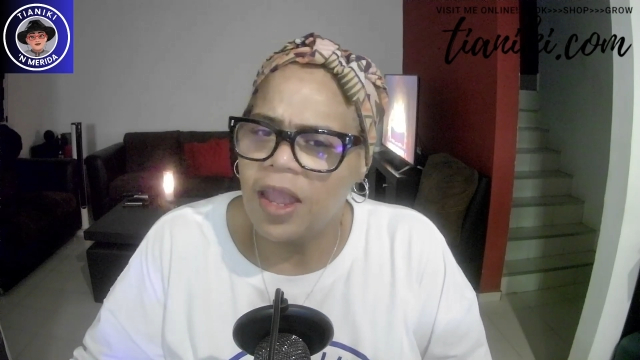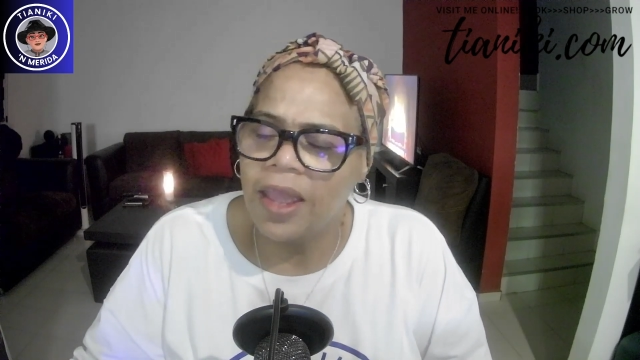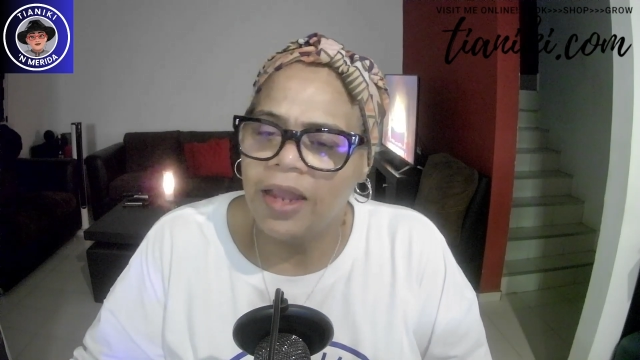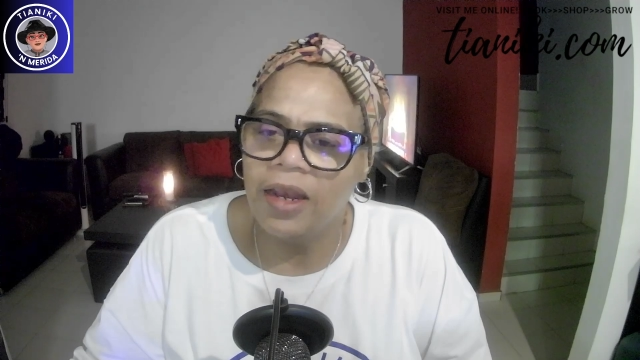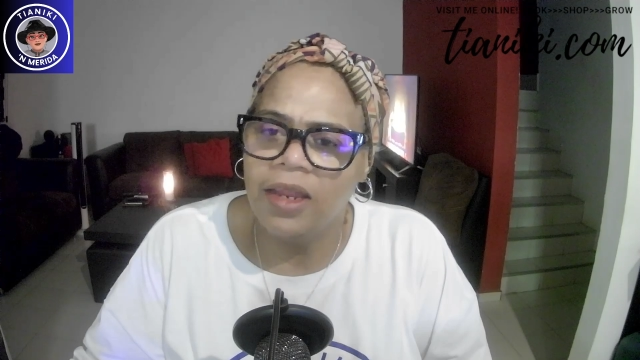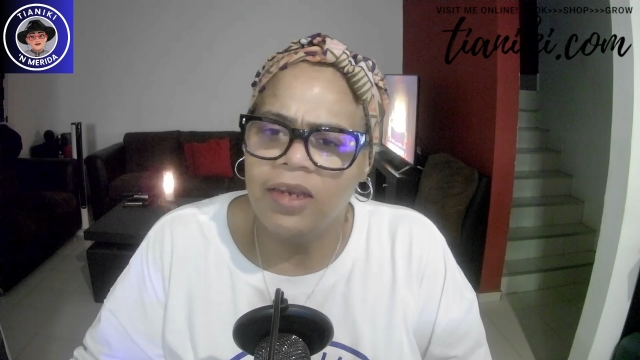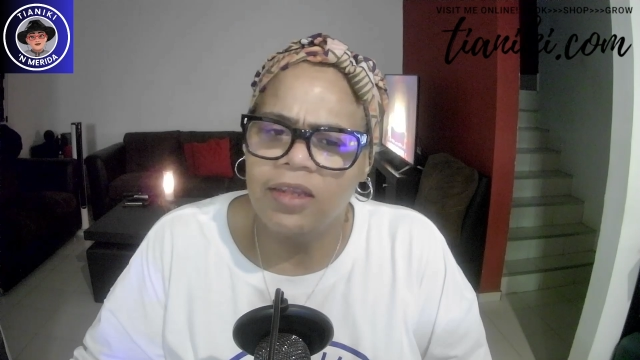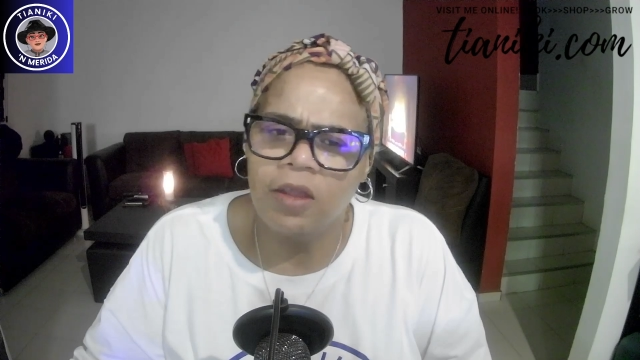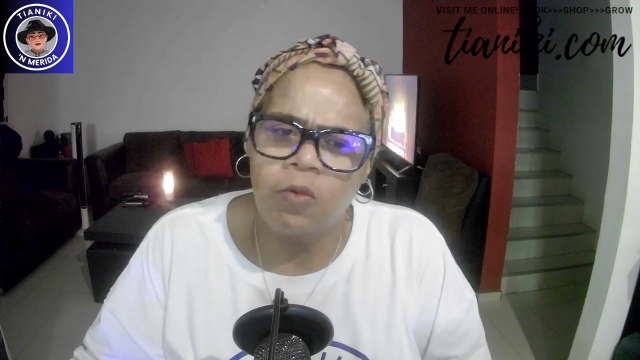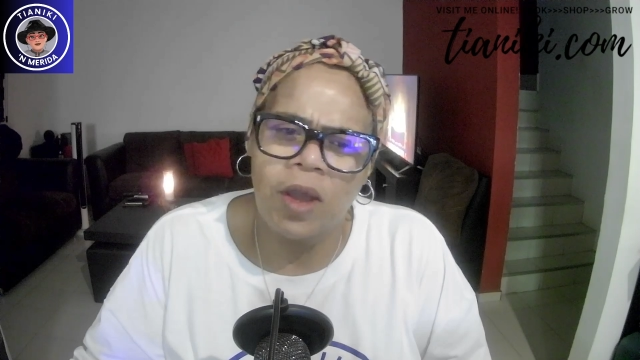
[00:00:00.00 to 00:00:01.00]
I had a lady
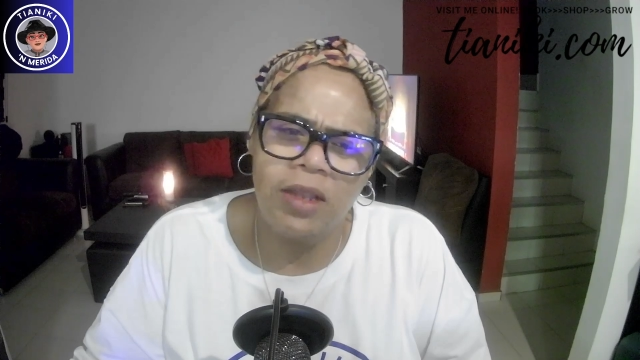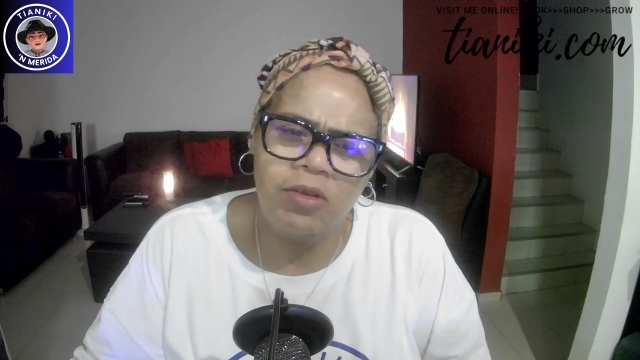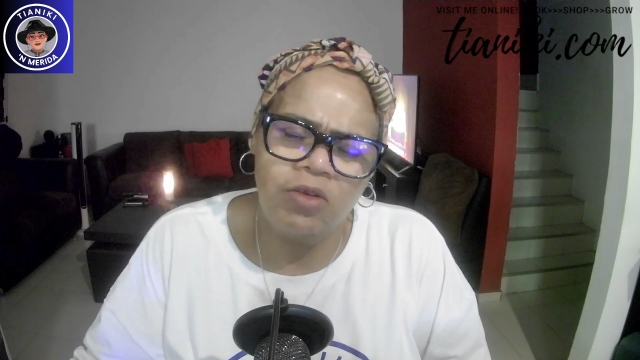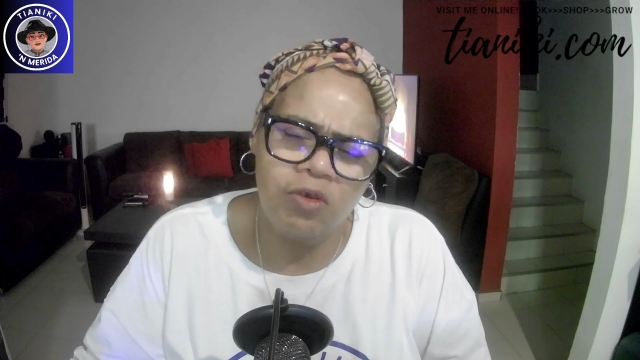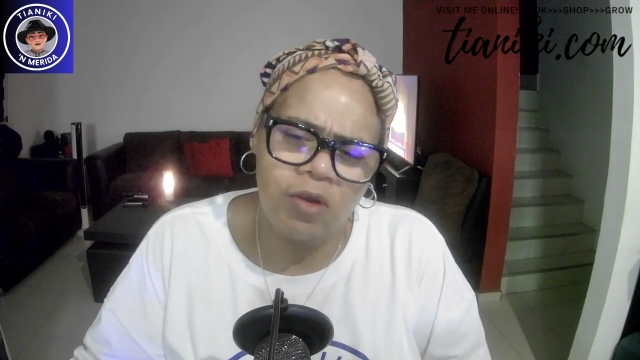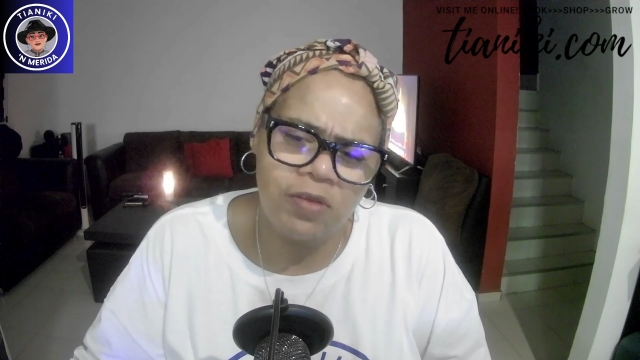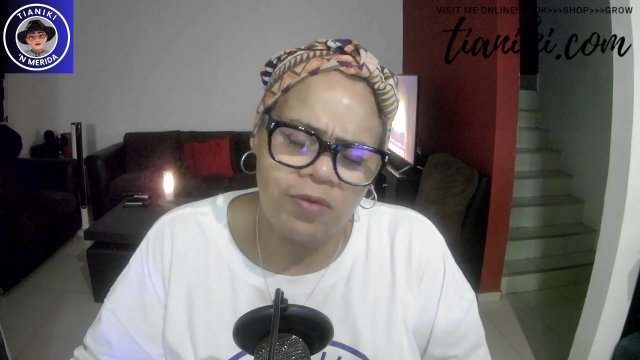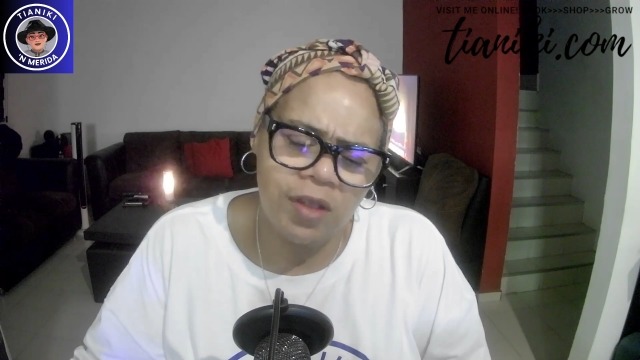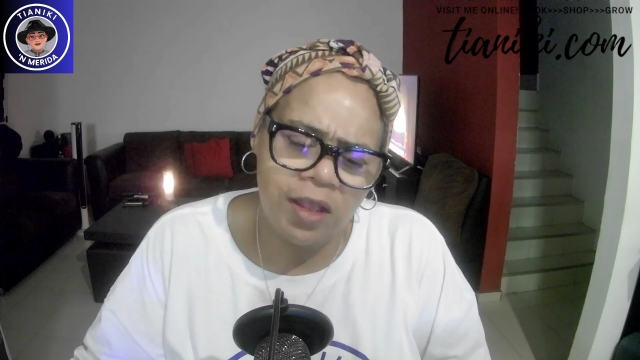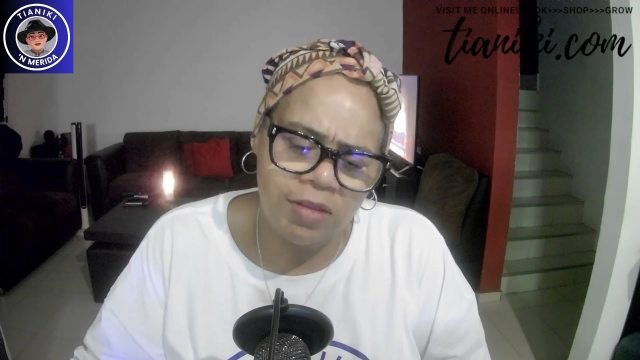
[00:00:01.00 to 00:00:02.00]
say, why you charge
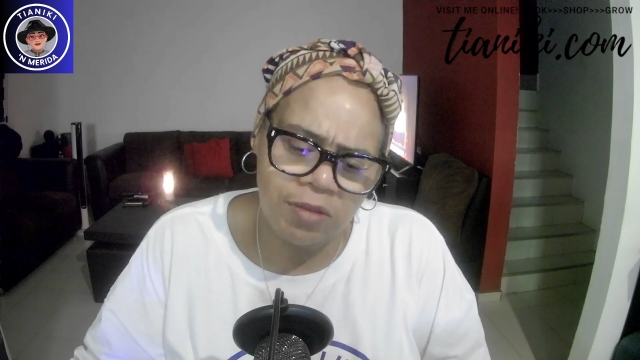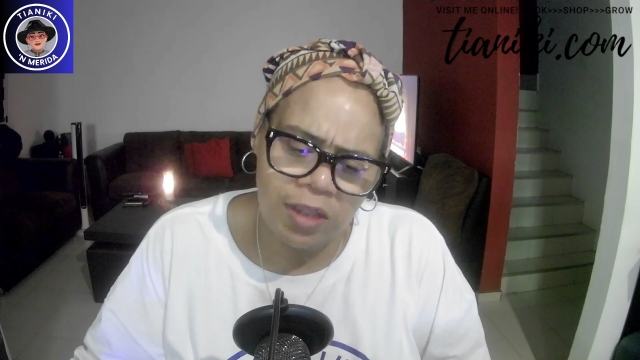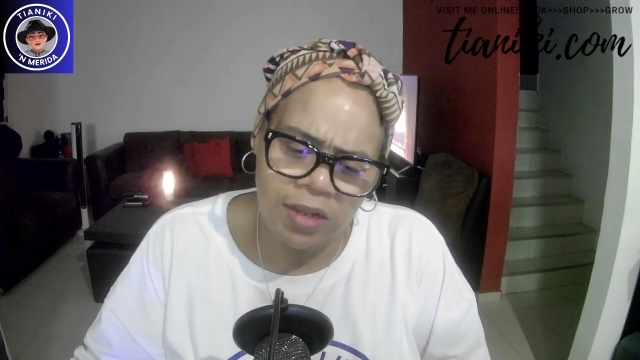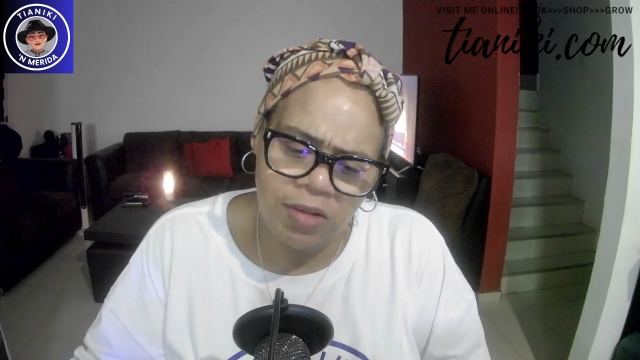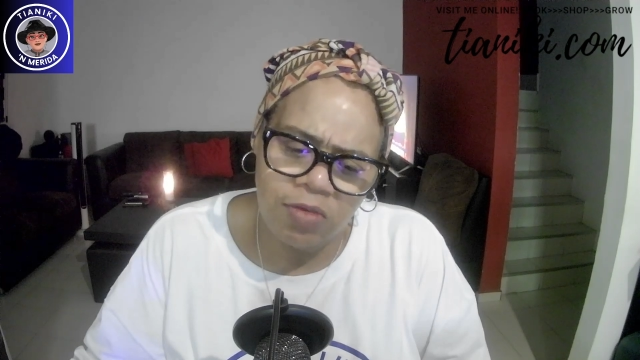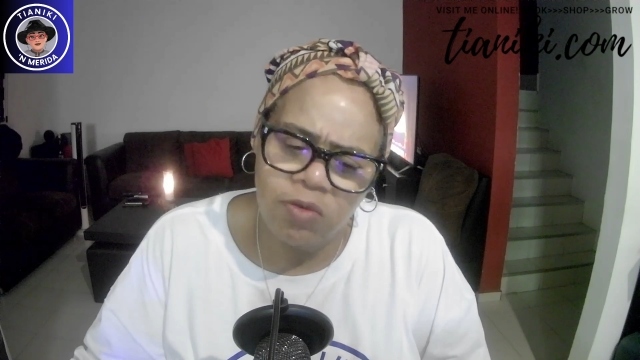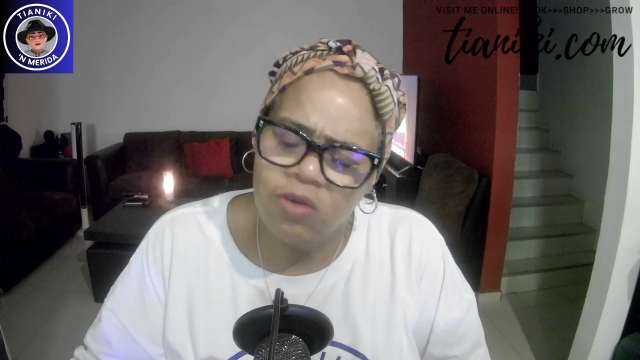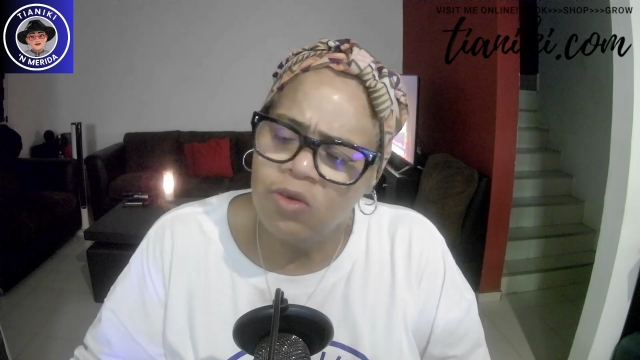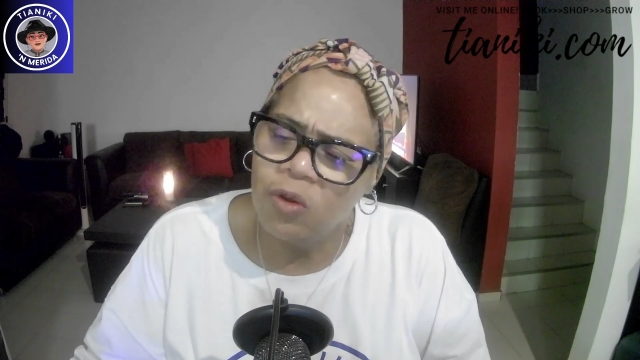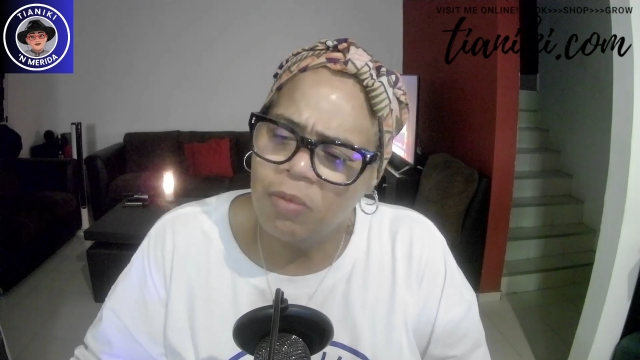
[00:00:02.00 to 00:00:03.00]
for consultations? Well,
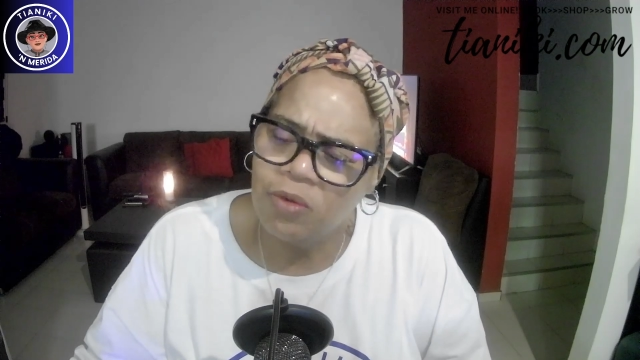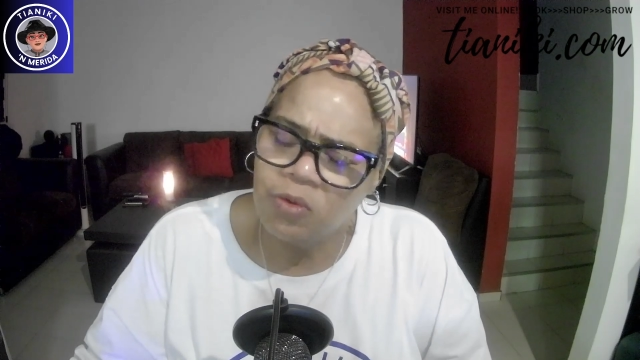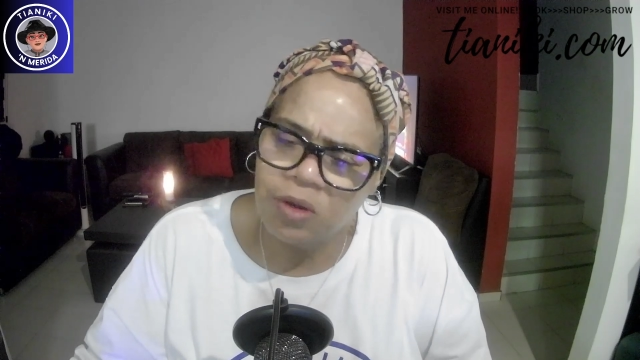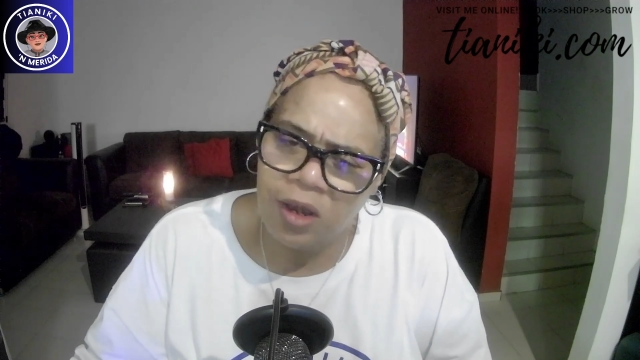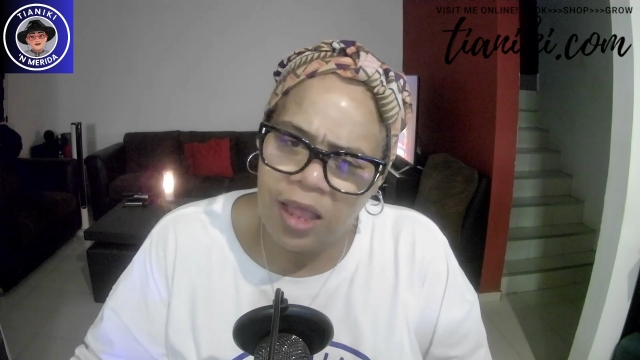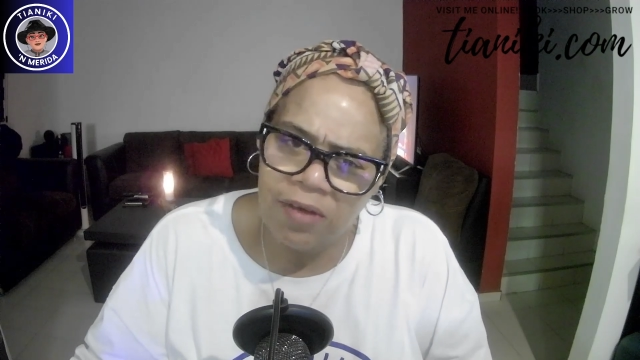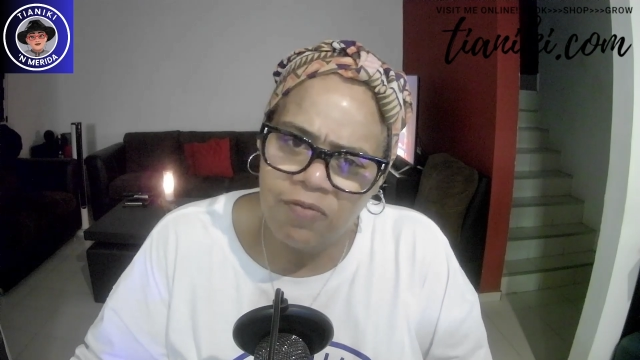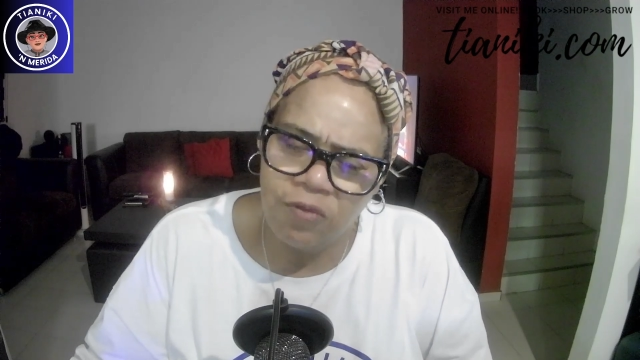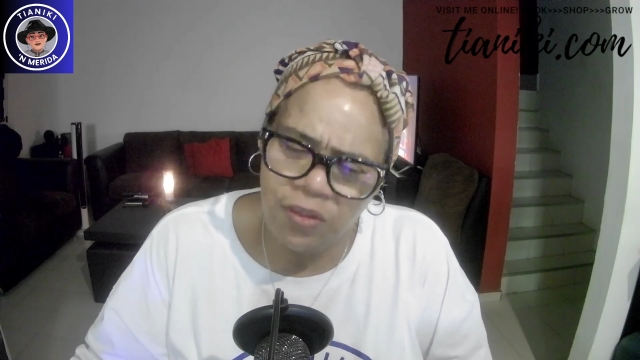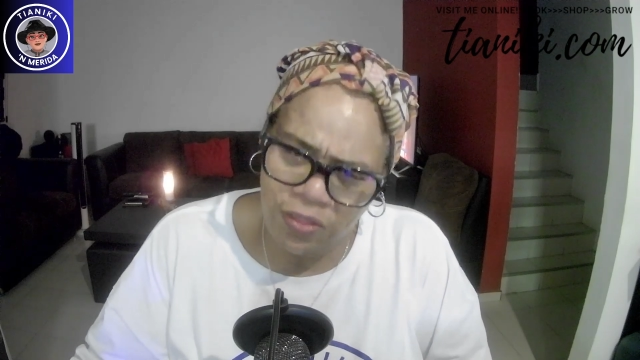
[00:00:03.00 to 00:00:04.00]
I'm doing a lot of
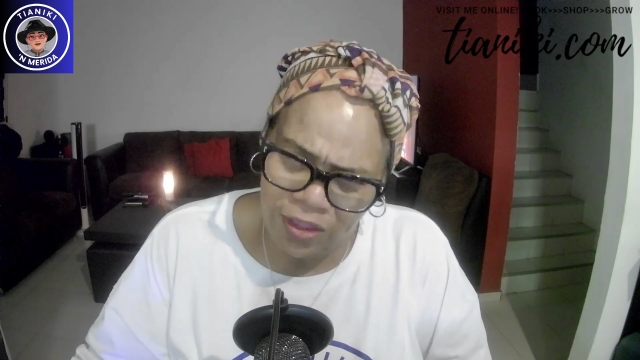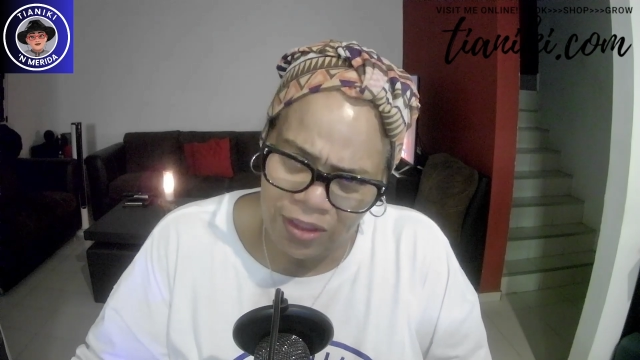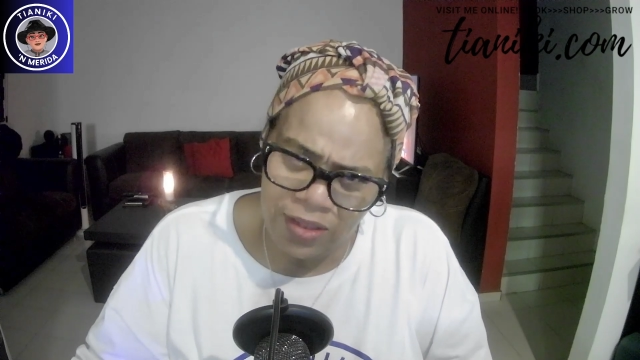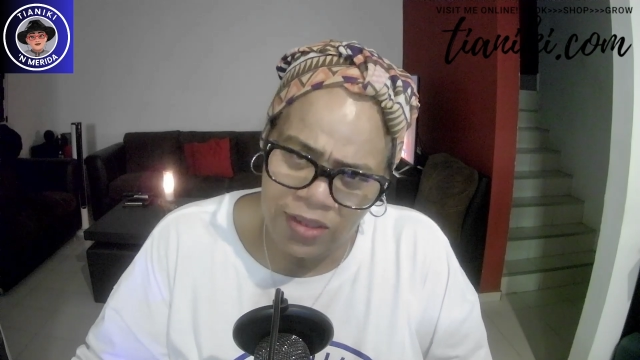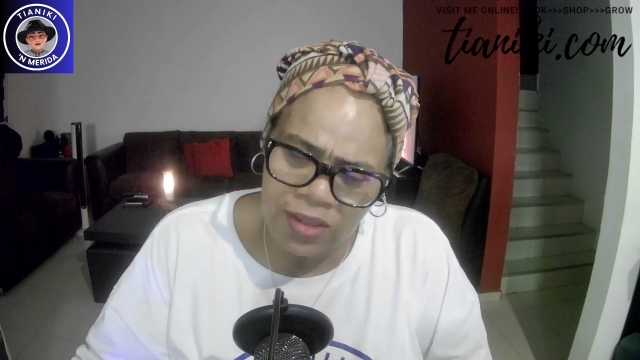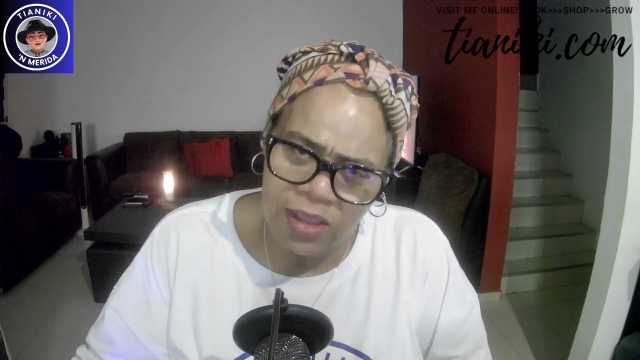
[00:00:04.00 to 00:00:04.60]
free things.